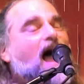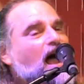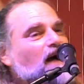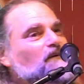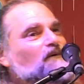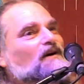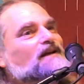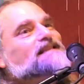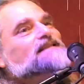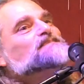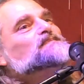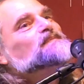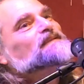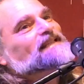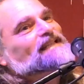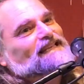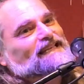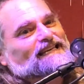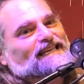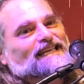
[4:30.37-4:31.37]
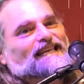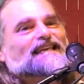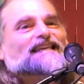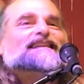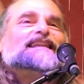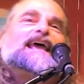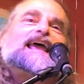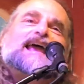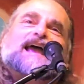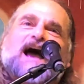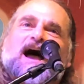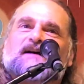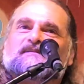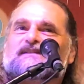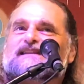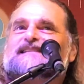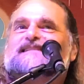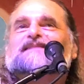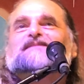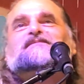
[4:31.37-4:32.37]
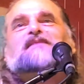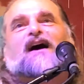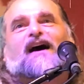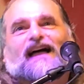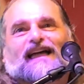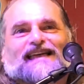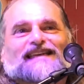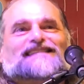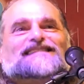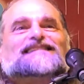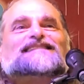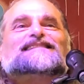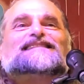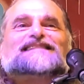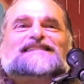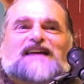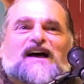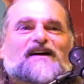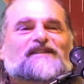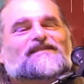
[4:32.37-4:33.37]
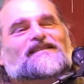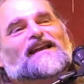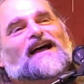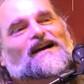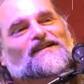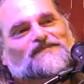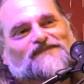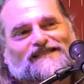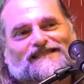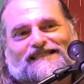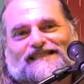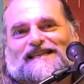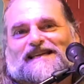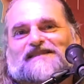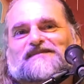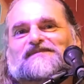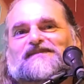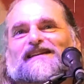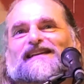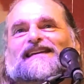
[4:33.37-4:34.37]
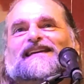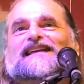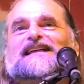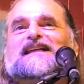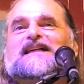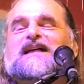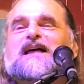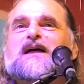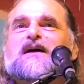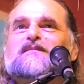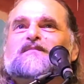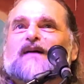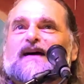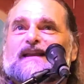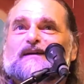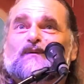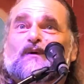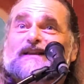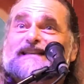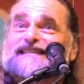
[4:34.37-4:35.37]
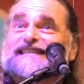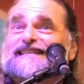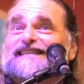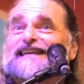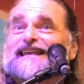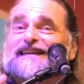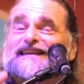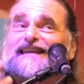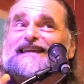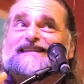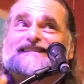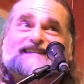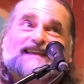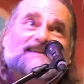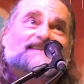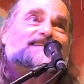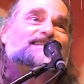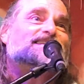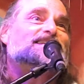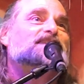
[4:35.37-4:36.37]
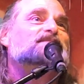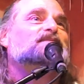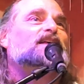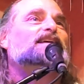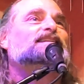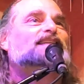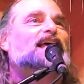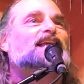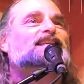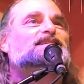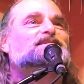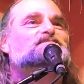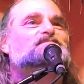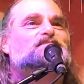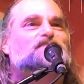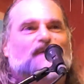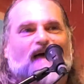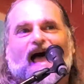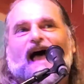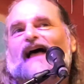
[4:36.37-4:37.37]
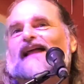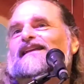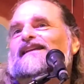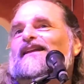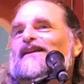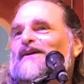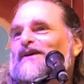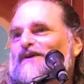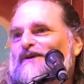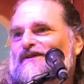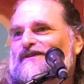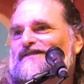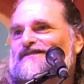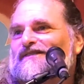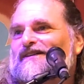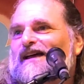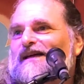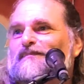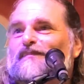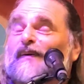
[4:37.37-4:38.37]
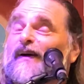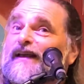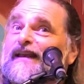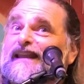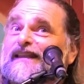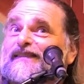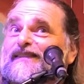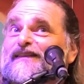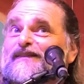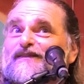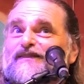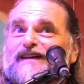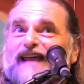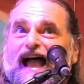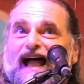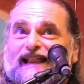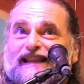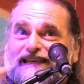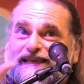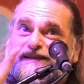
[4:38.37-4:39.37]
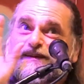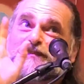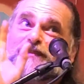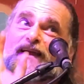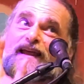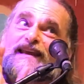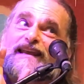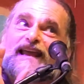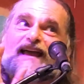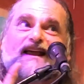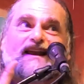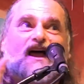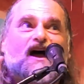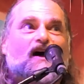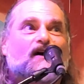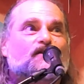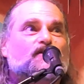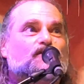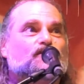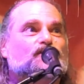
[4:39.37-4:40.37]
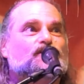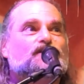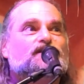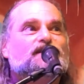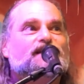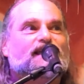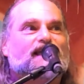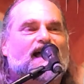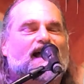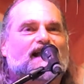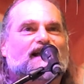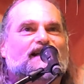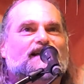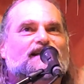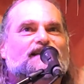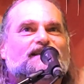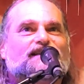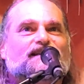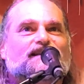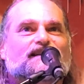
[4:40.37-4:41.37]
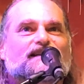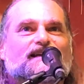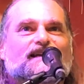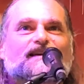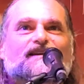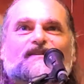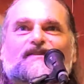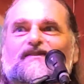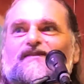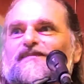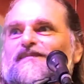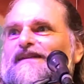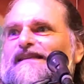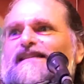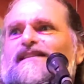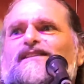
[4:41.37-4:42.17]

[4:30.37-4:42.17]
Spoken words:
I was bleeding, and they got me some ice and stuff, and I've been limping. But it does seem like that's bad news, right? But the reality, depending on how you look at it, It could have been